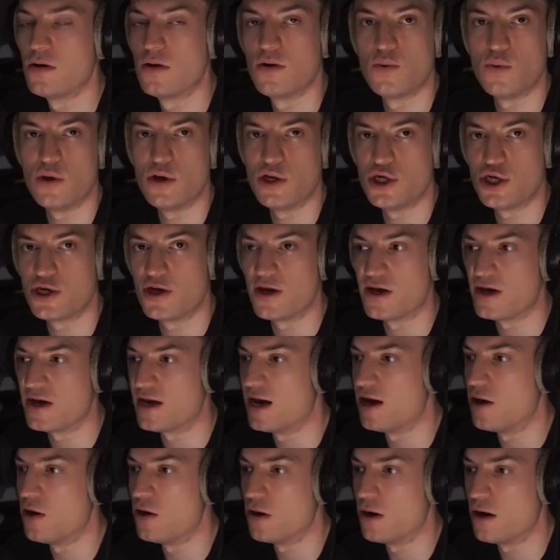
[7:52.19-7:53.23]
which you can
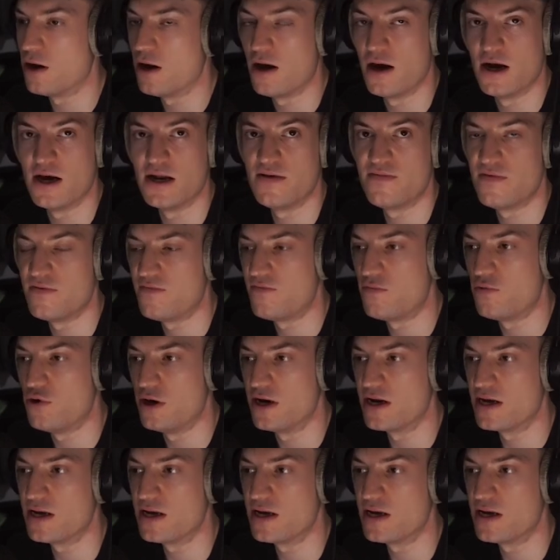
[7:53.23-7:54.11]
get online for free,